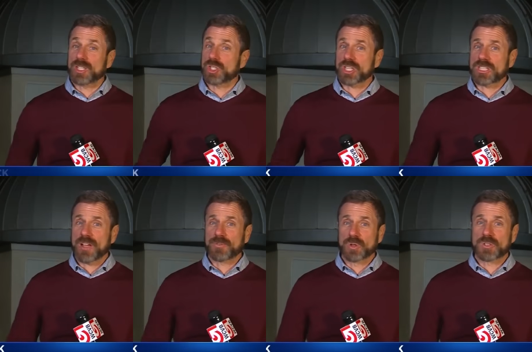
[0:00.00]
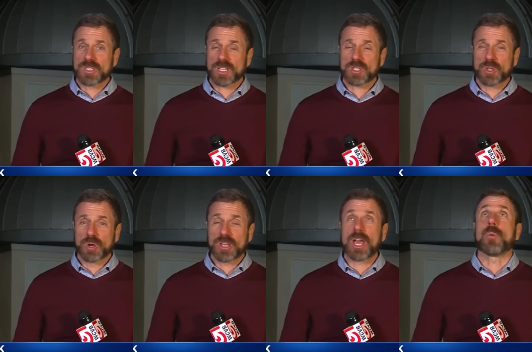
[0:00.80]
It's just after
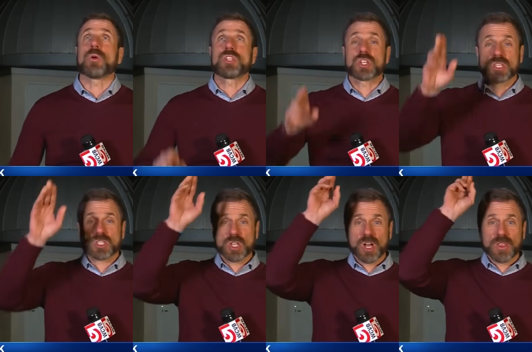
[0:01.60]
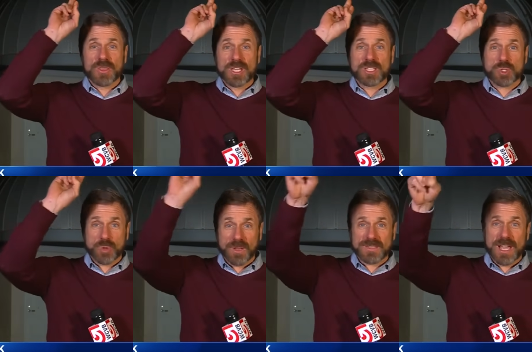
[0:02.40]
6:30 and we just saw the
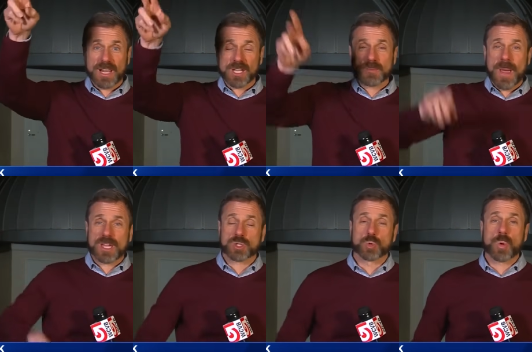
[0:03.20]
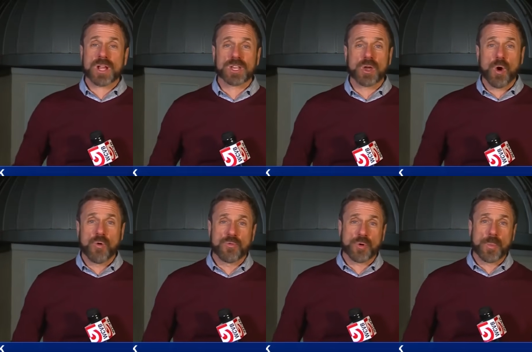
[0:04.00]
string of satellites pass directly
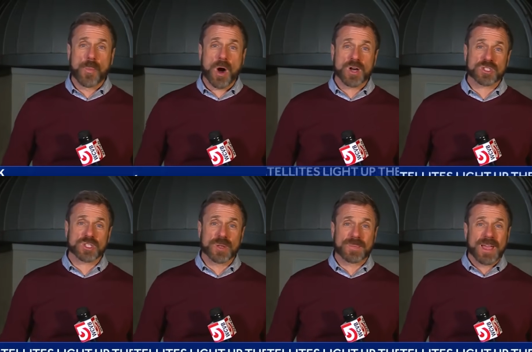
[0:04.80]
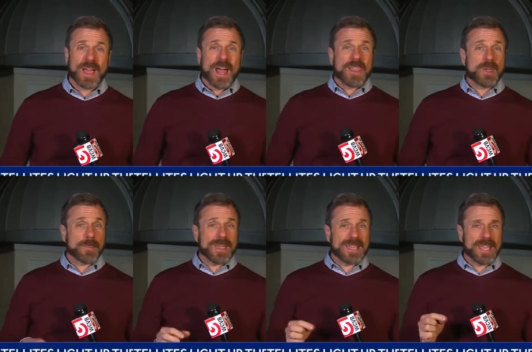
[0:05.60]
over Boston.
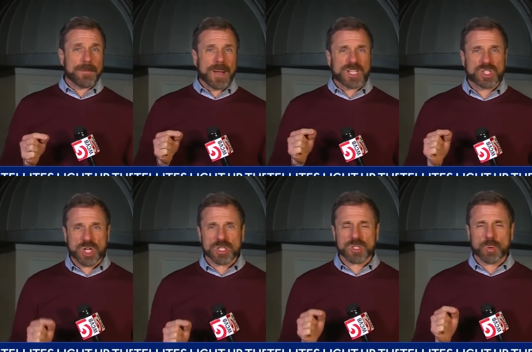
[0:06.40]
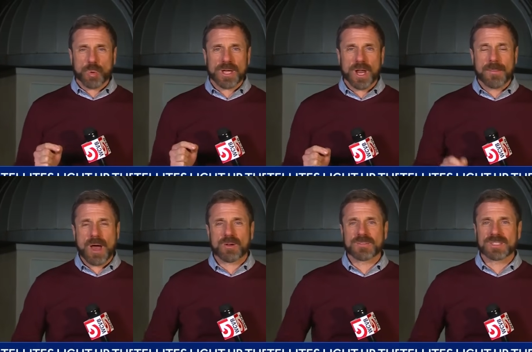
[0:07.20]
They're being hit by just the right
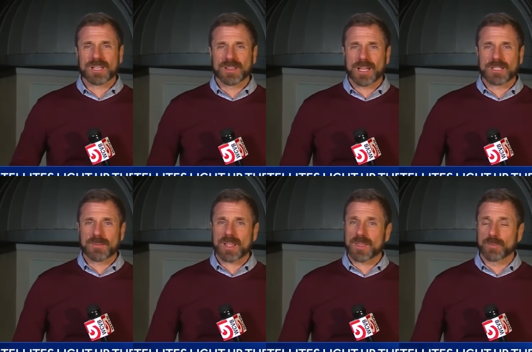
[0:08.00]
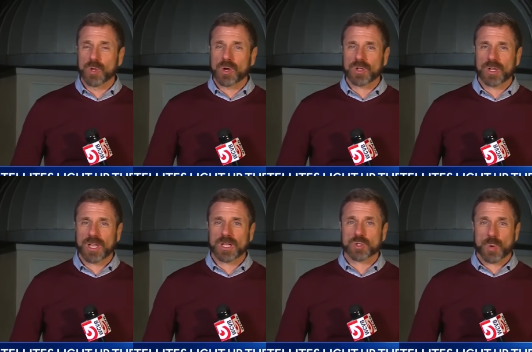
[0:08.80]
amount of sunlight to make them look
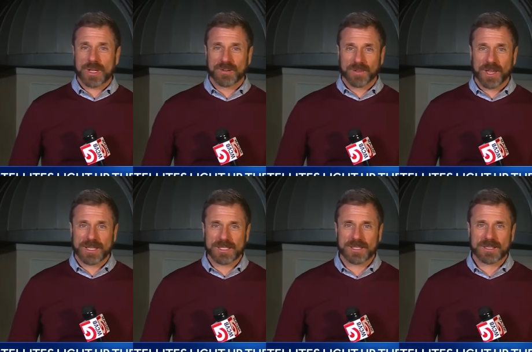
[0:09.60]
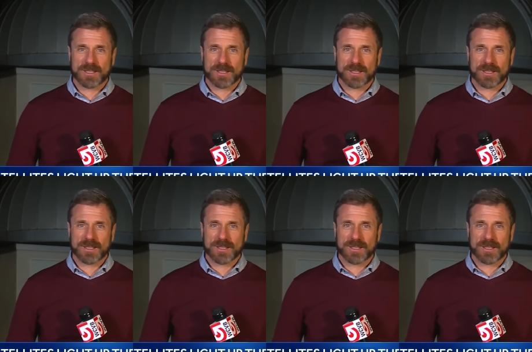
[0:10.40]
like a train of light.